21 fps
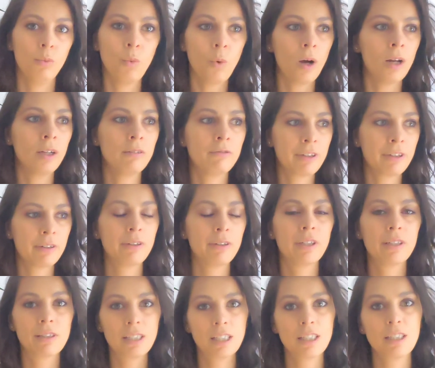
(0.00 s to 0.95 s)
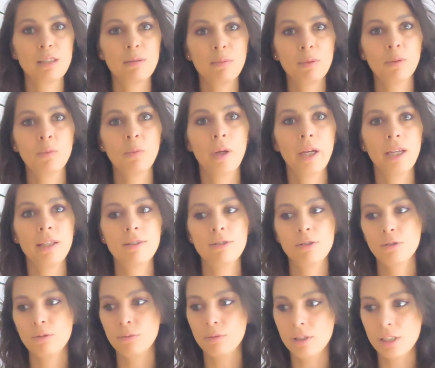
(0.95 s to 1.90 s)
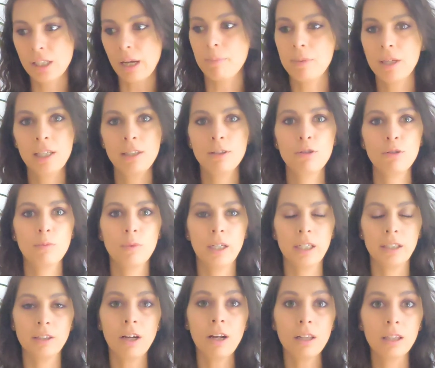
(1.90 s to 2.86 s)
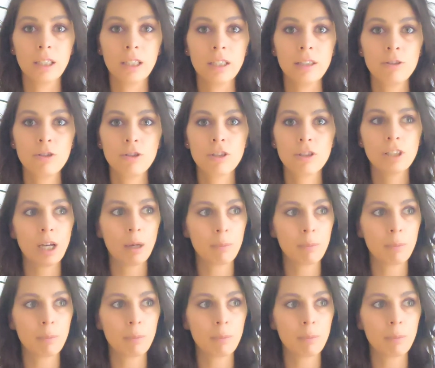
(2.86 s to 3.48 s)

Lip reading: one very accessible way to tap into my knowledge,